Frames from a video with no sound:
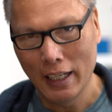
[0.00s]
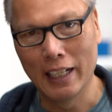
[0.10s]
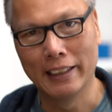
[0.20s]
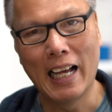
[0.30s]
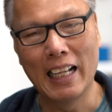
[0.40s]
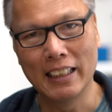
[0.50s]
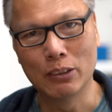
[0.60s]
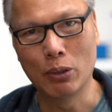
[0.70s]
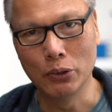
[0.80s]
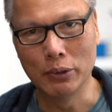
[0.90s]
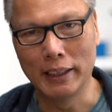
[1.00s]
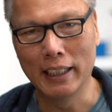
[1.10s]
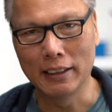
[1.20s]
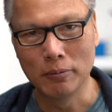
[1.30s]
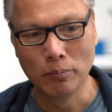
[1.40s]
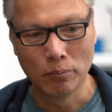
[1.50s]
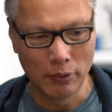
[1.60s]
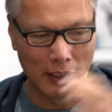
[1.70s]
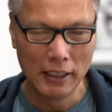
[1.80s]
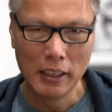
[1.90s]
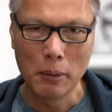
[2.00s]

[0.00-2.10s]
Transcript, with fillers: and that is what you would get. Right?